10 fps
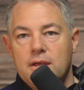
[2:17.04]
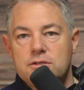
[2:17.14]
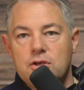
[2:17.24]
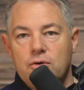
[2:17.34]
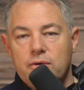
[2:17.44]

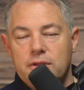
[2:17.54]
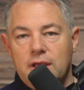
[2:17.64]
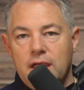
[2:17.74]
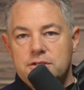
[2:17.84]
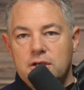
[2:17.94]
So
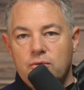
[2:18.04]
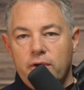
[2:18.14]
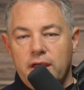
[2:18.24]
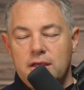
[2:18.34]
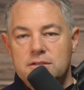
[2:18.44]
the ancient
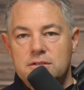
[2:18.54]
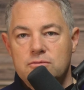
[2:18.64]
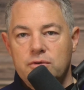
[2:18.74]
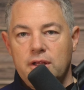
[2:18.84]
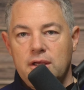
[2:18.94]
ways
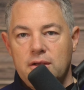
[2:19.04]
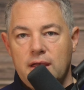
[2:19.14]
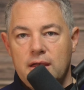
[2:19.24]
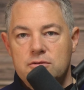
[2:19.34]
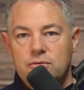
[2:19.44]
really
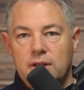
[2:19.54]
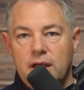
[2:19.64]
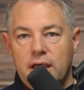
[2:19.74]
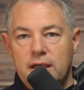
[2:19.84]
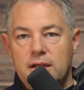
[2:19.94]
had to
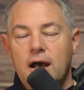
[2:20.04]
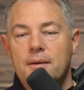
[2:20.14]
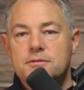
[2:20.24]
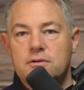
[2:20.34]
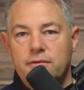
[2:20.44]
rely on
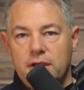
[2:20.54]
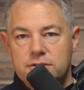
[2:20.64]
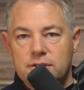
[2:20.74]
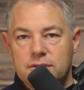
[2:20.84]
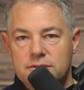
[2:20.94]

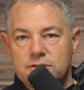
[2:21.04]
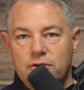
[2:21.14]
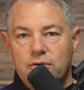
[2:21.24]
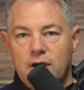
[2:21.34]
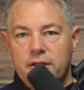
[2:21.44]
observation.
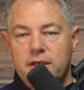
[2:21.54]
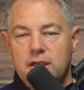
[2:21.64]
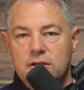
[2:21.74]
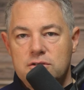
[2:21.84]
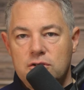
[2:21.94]
So all they
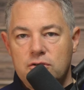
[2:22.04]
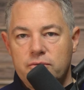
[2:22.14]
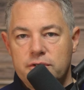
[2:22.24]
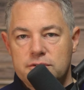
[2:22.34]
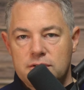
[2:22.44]
could do
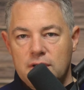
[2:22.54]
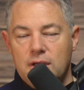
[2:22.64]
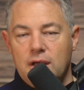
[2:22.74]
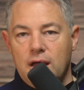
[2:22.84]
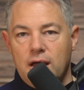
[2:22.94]
was
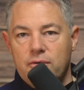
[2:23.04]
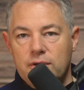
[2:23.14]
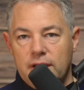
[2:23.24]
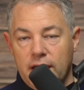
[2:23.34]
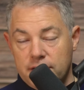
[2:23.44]

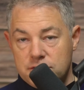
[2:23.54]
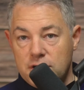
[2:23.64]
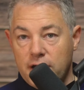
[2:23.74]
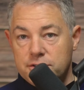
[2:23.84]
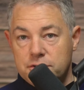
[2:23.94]
rely on
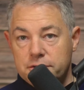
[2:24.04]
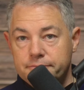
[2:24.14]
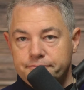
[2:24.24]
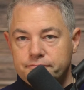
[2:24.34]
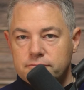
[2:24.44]
touch.
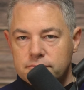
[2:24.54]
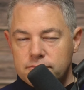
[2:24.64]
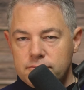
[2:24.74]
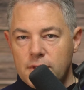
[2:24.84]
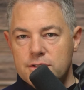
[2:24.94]

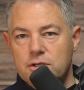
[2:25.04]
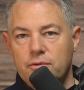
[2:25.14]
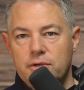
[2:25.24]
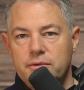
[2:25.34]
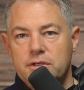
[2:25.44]

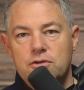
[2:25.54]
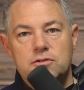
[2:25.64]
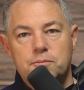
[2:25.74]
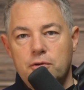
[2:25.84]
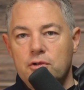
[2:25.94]
So they would
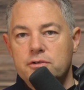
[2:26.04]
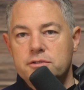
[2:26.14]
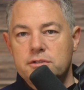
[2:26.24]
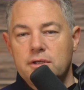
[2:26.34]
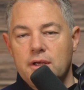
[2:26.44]
use
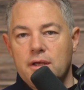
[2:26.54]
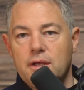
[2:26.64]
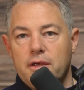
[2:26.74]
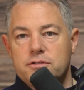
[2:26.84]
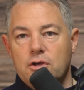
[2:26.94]
pulse.
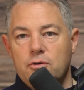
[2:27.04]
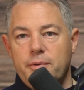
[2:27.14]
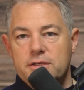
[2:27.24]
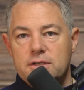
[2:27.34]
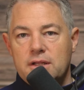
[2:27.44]
So
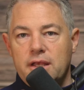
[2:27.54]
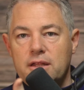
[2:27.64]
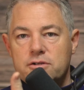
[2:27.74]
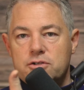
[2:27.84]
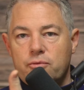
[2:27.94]

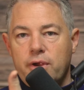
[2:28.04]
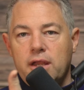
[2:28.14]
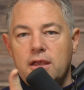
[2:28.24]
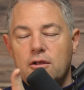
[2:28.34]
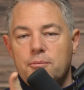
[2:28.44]
basically there's a
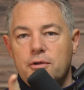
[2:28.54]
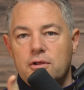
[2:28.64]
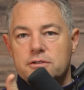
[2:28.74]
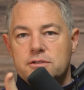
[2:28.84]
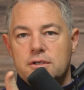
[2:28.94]
radial
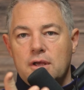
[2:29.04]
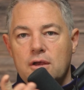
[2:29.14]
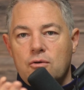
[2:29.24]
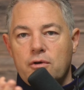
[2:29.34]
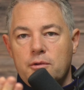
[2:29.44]
pulse
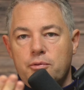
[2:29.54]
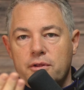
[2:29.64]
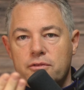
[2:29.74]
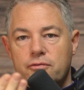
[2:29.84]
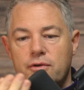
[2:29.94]
where you
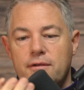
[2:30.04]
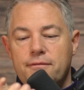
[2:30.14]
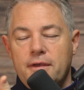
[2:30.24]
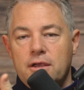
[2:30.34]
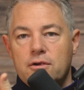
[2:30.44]
put 3
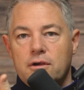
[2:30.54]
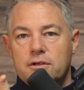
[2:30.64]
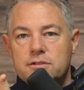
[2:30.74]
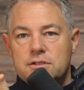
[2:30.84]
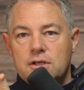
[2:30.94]

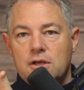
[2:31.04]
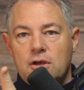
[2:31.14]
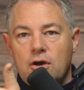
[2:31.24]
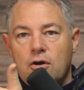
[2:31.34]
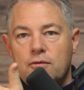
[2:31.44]
fingers
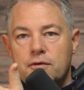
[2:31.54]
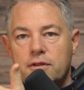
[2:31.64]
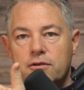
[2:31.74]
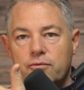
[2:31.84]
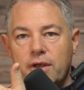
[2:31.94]

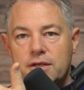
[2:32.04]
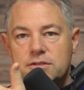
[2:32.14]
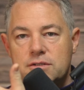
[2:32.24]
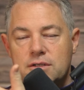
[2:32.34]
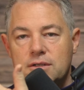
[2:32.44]
over the
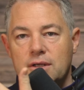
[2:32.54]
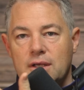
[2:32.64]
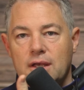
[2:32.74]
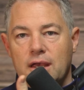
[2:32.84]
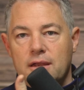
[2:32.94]
wrist.
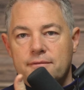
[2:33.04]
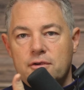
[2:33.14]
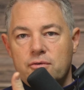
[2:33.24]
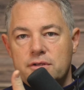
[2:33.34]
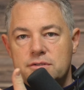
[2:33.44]
And if
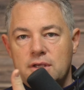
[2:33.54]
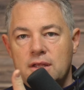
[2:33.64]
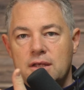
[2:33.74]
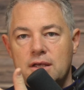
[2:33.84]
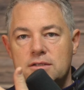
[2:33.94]
you were to
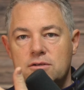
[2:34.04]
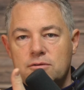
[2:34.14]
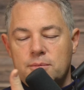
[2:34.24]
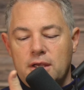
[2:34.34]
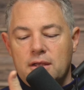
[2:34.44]
see this, it
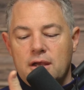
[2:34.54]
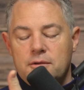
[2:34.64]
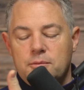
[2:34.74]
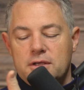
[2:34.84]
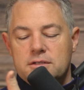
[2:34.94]
would be,
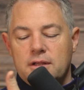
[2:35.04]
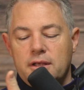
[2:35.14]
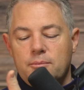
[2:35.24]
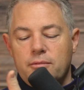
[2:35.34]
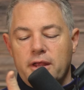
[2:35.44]
I'd
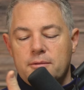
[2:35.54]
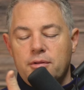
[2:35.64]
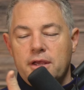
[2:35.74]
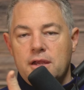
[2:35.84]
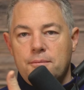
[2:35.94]
basically like
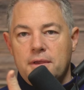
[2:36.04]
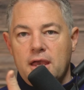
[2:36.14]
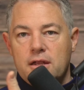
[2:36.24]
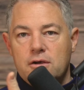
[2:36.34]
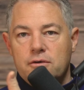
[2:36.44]
playing a
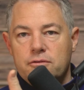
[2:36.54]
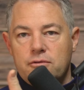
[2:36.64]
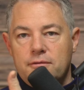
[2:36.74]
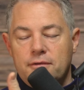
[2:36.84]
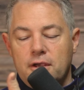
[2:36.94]
piano,
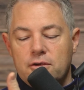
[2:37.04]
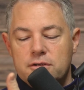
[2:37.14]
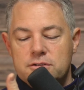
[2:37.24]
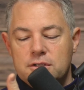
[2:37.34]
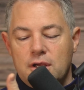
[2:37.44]
3
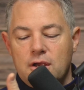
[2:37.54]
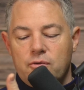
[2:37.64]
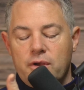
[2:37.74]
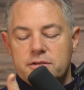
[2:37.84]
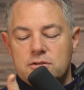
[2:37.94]
fingers
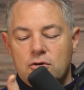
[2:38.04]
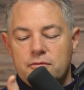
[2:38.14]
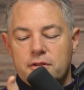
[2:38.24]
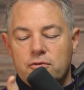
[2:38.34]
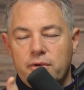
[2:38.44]
rest
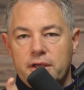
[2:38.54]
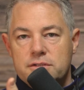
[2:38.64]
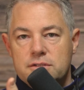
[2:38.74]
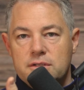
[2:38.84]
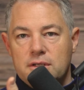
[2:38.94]
over the
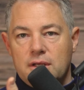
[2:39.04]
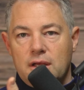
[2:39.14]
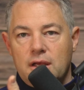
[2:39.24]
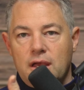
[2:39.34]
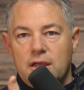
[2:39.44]
wrist
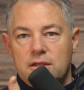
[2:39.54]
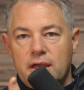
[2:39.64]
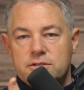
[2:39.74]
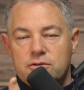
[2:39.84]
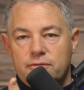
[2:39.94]
and
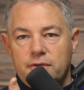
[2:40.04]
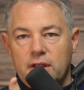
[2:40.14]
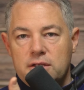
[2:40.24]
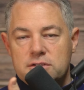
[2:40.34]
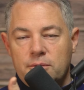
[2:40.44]
as you're
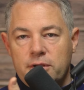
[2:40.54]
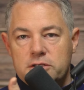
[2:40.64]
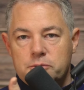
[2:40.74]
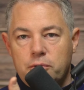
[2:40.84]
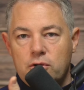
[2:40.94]
feeling
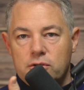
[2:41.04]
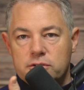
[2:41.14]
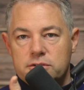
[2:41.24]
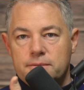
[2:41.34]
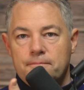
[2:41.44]
somebody's
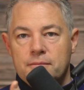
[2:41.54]
pulse.